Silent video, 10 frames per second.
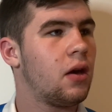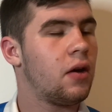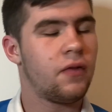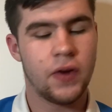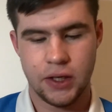
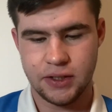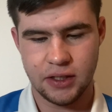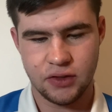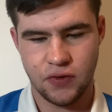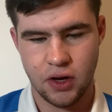First
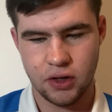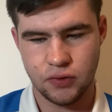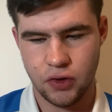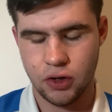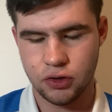things first,
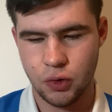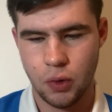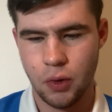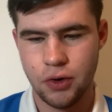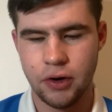for those who are
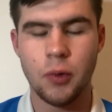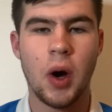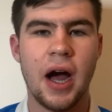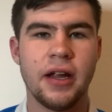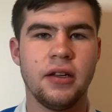wondering
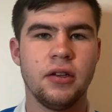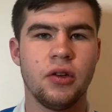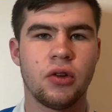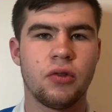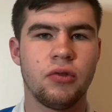why
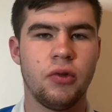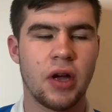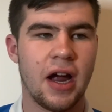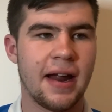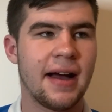you
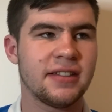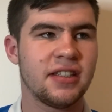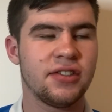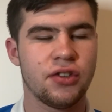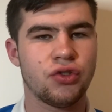can't
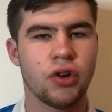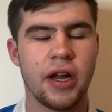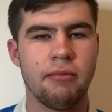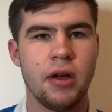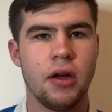access the
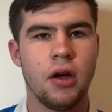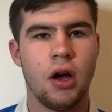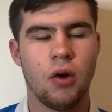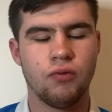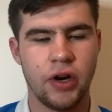stream
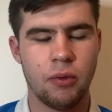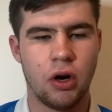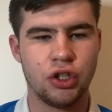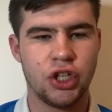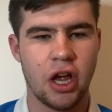and
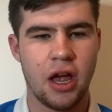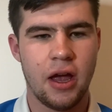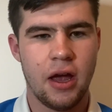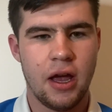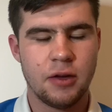rewatch it,
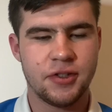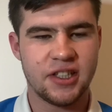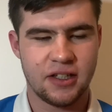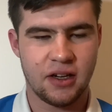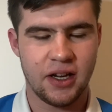because
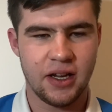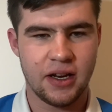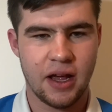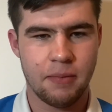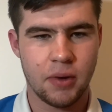I deleted
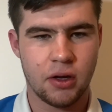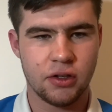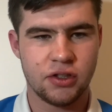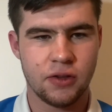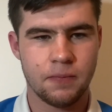it,
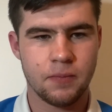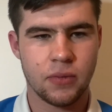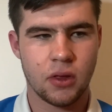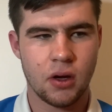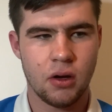because
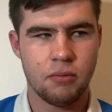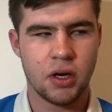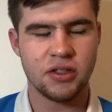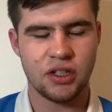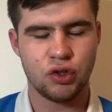
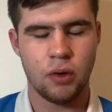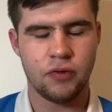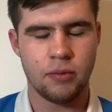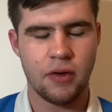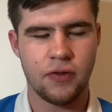I streamed
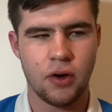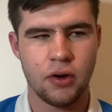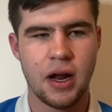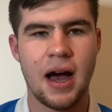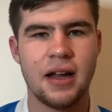from my
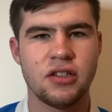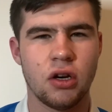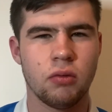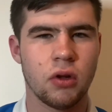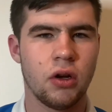phone, I had to
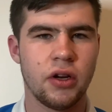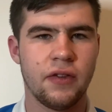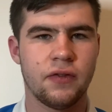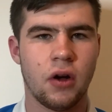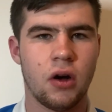upload
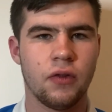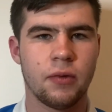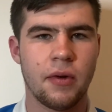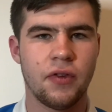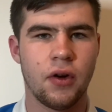it all
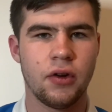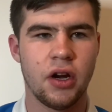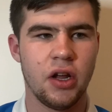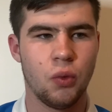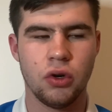from my phone
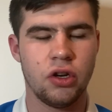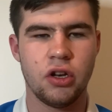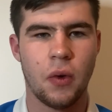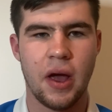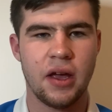and it wouldn't
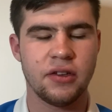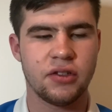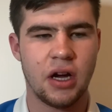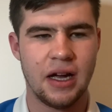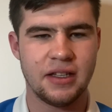do it,
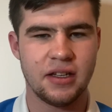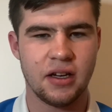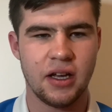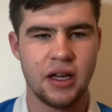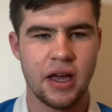so I had to
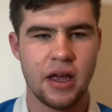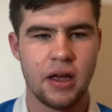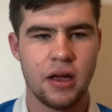delete it.